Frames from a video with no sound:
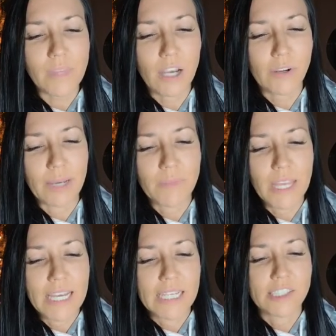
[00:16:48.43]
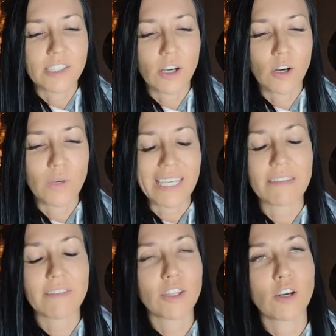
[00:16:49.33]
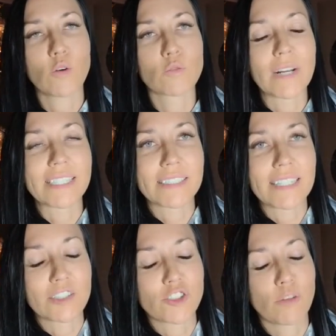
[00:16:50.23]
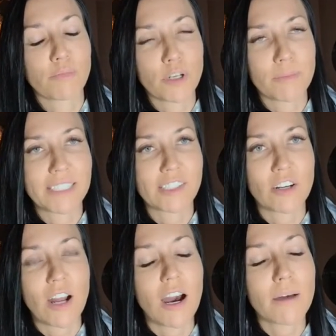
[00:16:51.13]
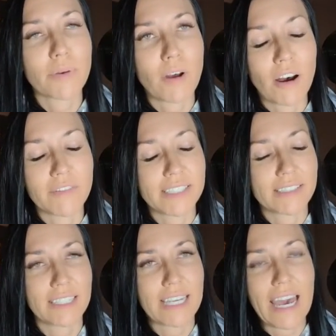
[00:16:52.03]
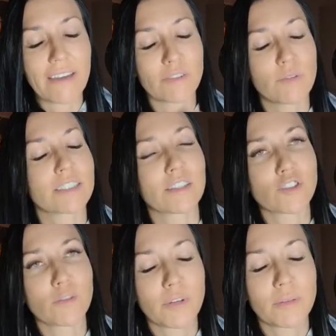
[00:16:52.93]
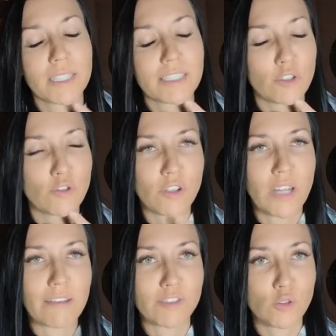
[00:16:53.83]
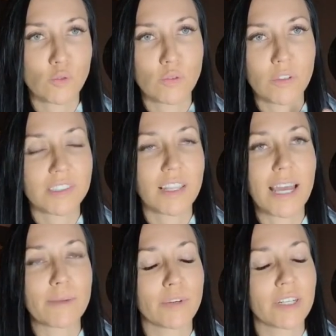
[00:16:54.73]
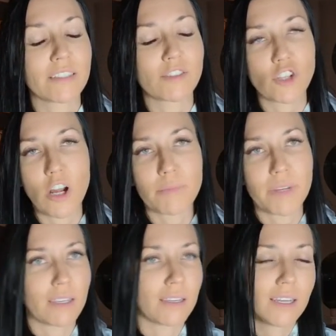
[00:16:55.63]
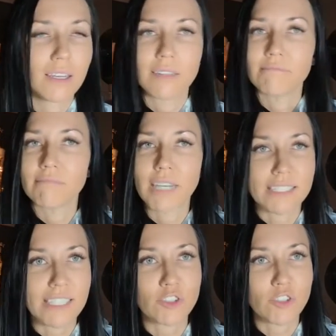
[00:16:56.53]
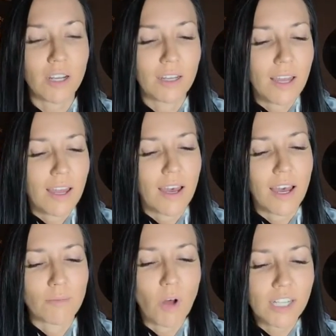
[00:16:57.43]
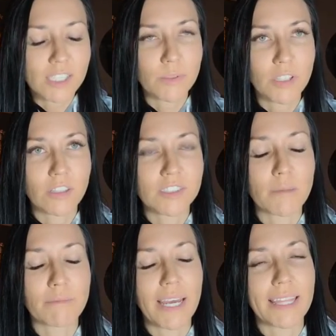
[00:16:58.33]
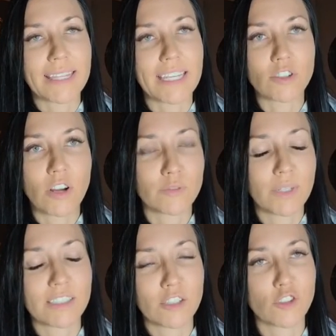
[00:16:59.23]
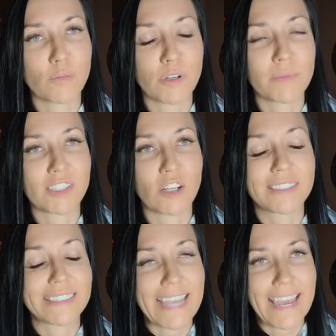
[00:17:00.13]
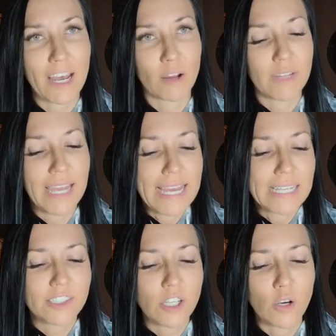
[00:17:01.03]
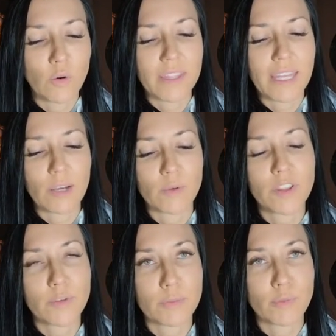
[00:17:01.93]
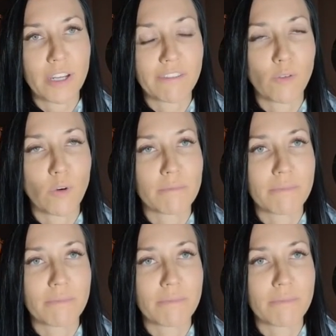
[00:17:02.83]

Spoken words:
Okay, so even though residential permits are up, obviously having residential permits, you should have schools, libraries, shopping, etc., hospitals, but the non-residential permits are down. So they were 3.4